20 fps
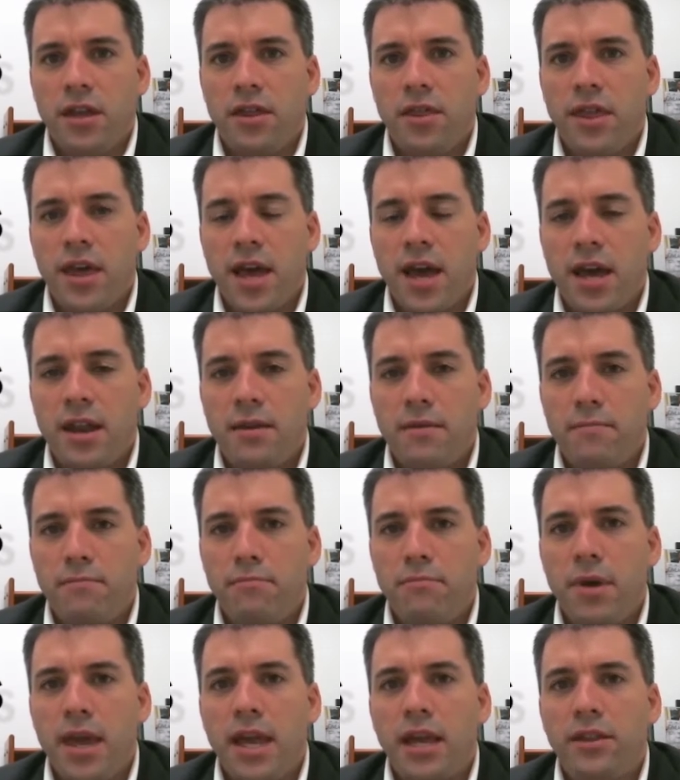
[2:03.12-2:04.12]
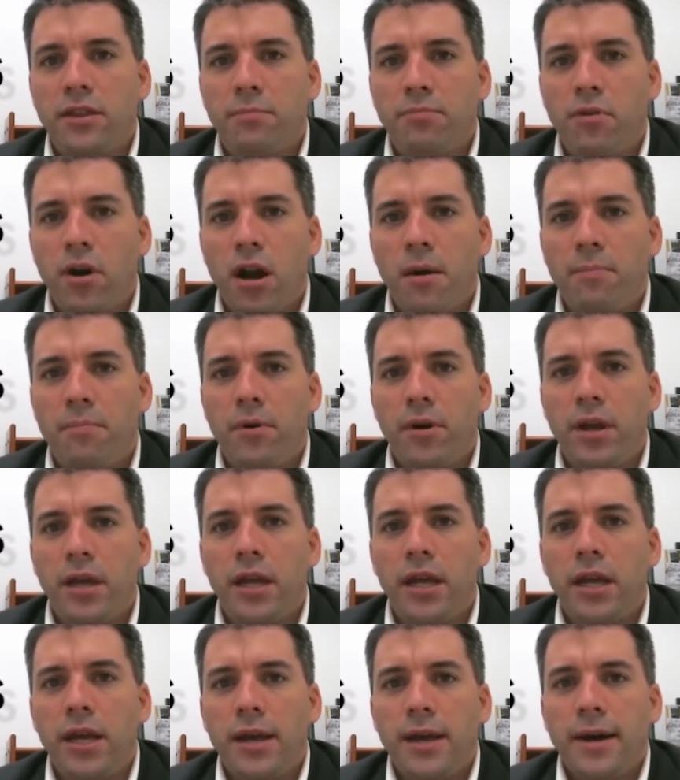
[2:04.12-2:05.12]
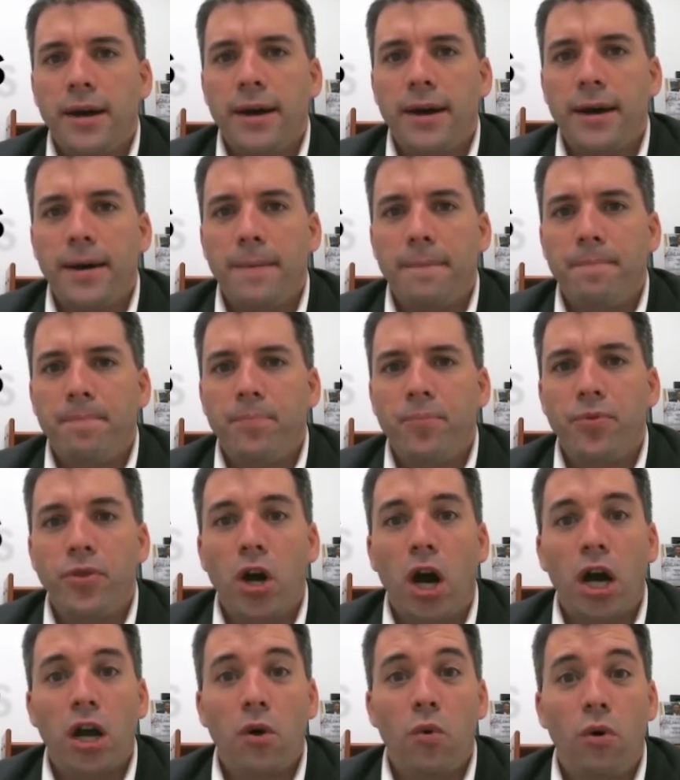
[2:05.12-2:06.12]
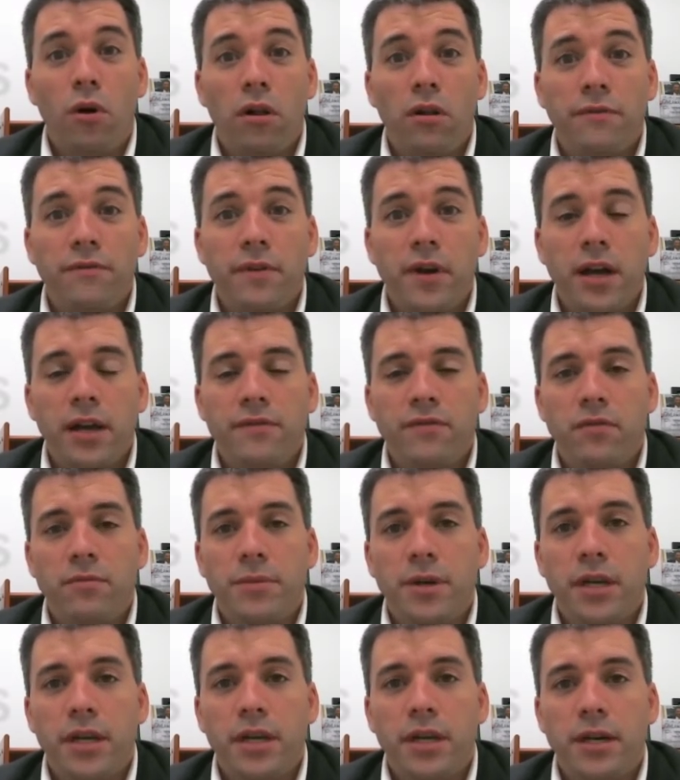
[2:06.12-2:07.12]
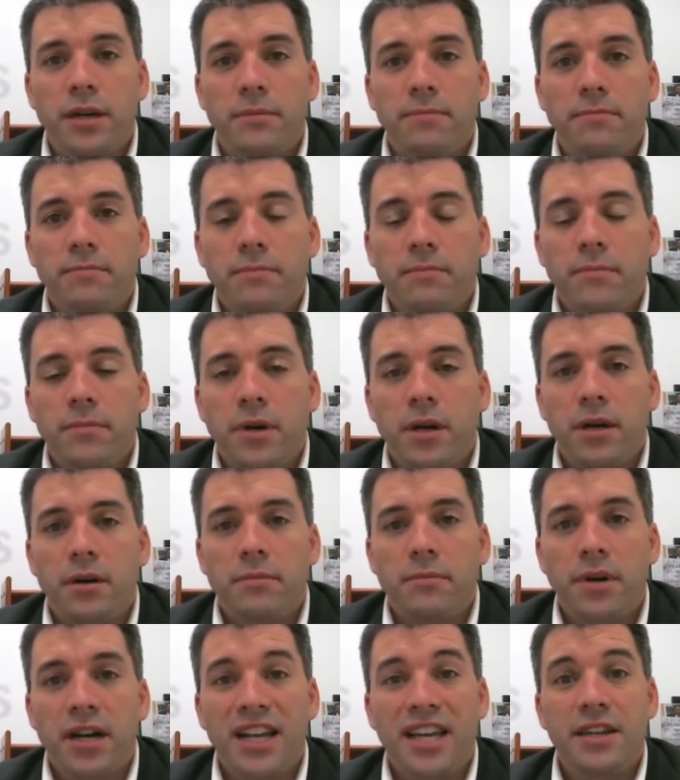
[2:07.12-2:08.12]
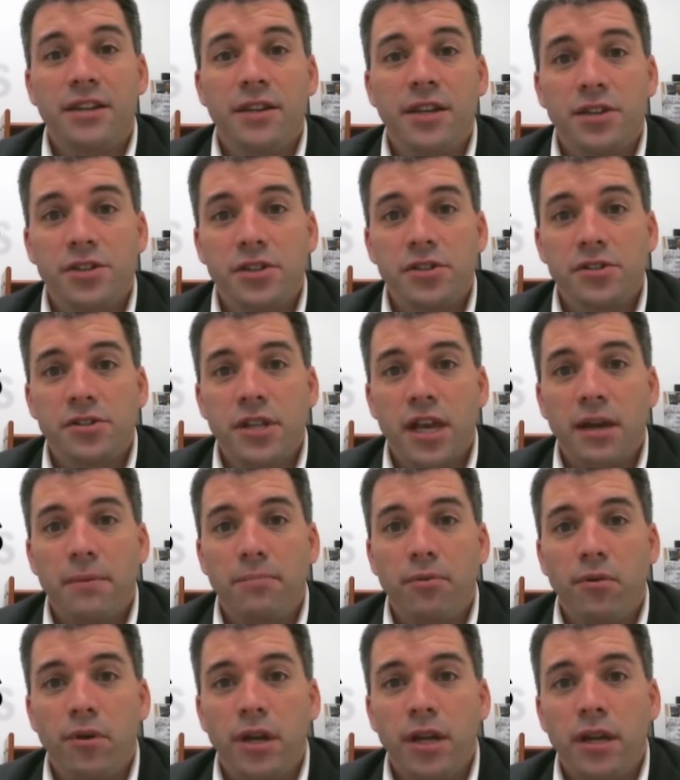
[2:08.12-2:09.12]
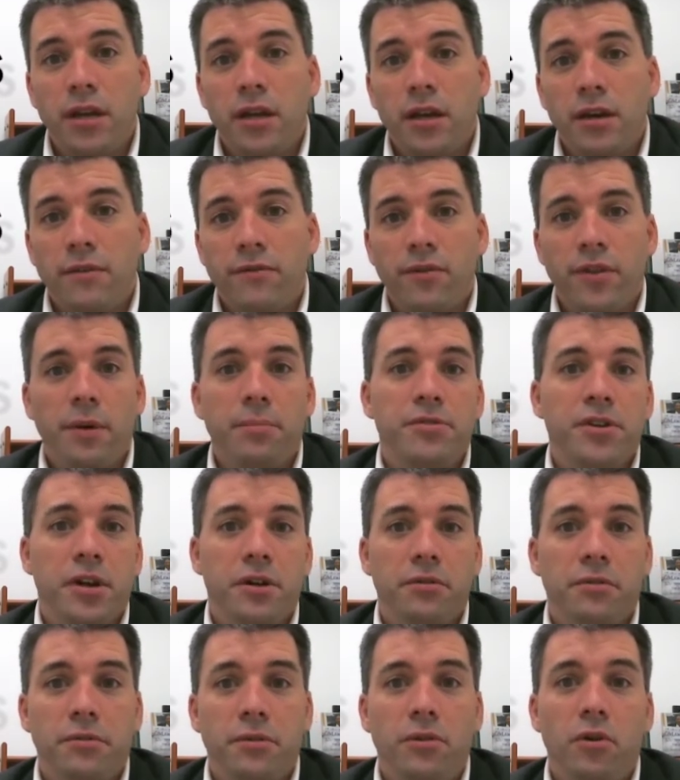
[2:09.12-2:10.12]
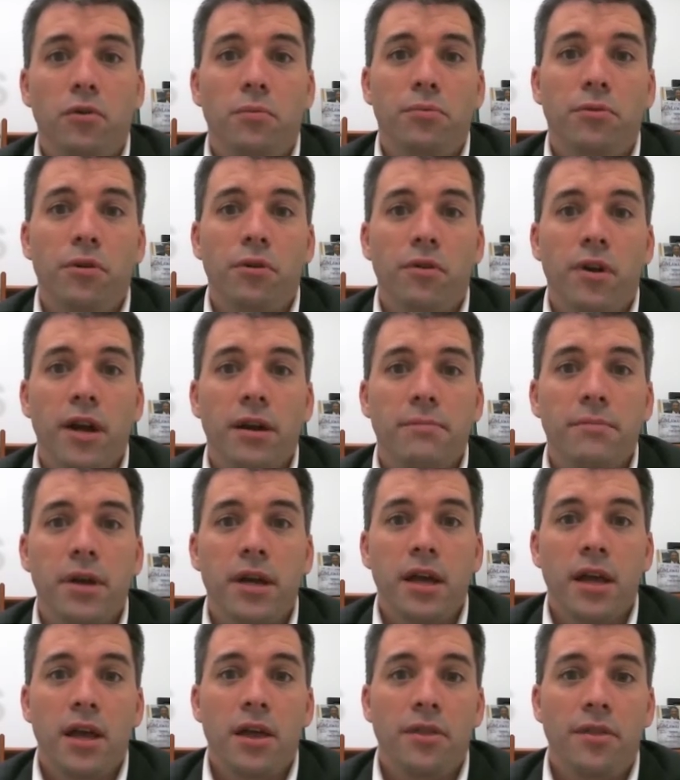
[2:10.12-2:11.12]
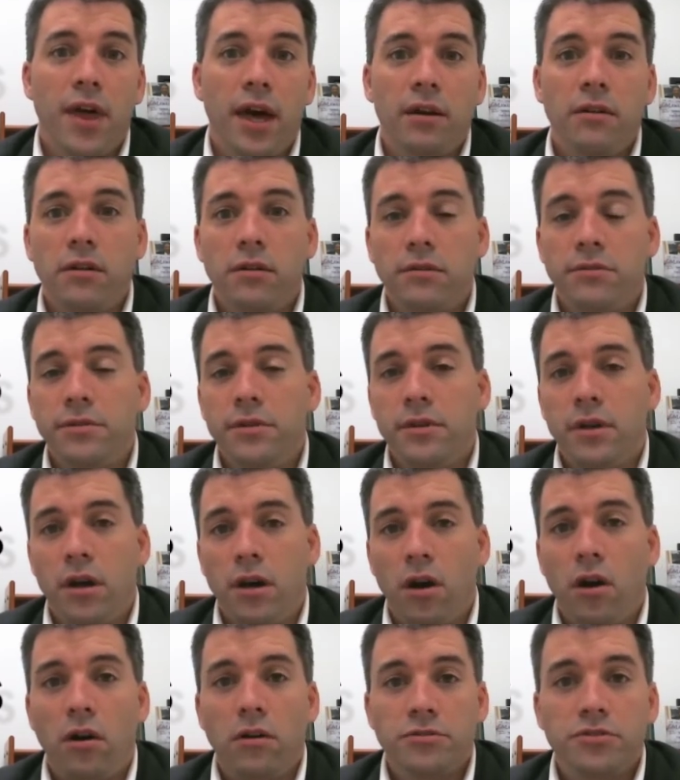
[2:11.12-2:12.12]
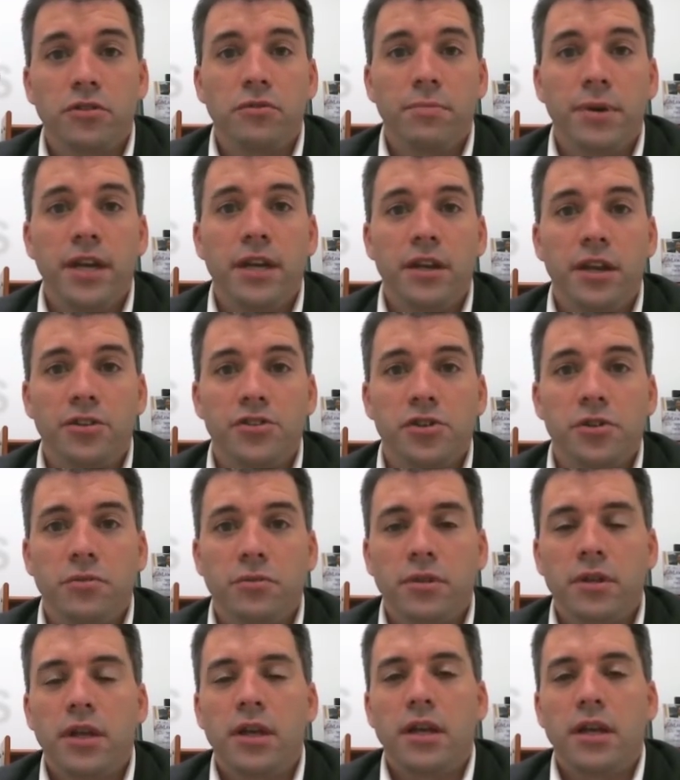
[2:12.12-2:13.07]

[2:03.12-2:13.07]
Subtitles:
that make the property not qualify from a condition standpoint for that particular loan program, that'll also be an issue.